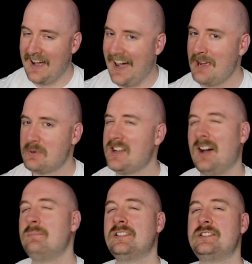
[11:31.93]
I would
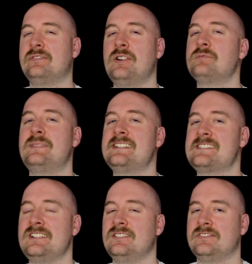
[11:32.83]
humbly devote
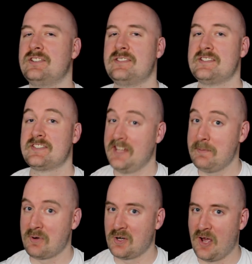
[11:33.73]
myself to this
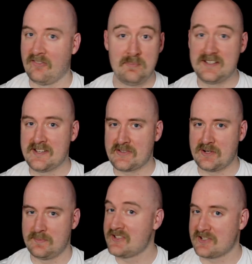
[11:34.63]
keeper of
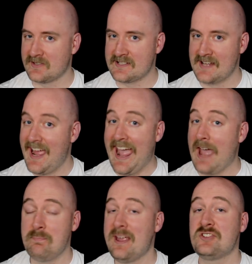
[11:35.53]
medicinal mysteries
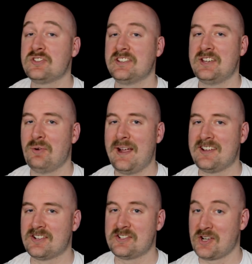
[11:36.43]
and patiently await
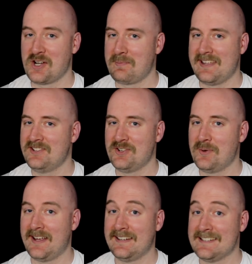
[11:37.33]
her turning me into
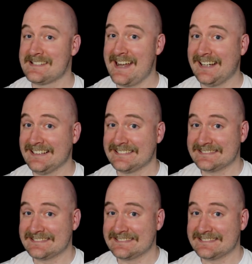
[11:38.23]
a snake.